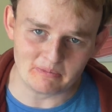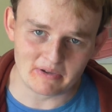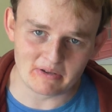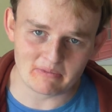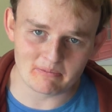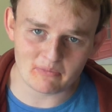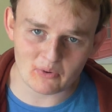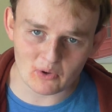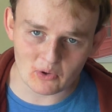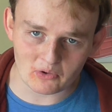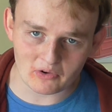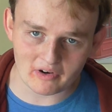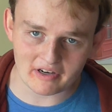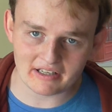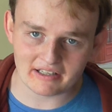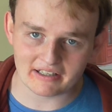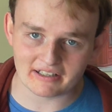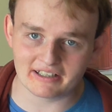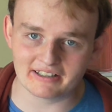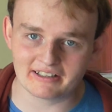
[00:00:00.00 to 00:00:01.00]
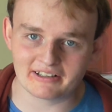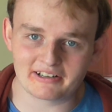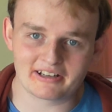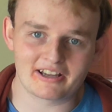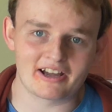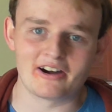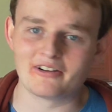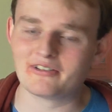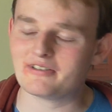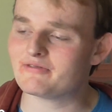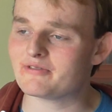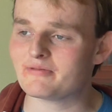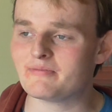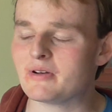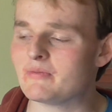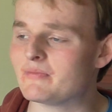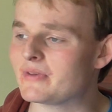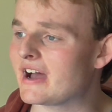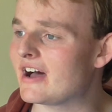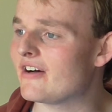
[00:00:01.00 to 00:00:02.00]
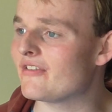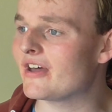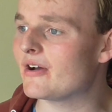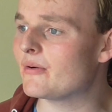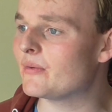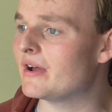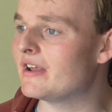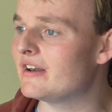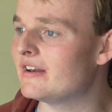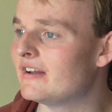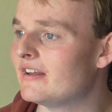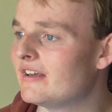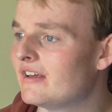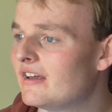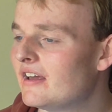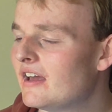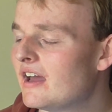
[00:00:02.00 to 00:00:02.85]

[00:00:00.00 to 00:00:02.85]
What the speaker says: a bit boring, and I can't even remember how that went.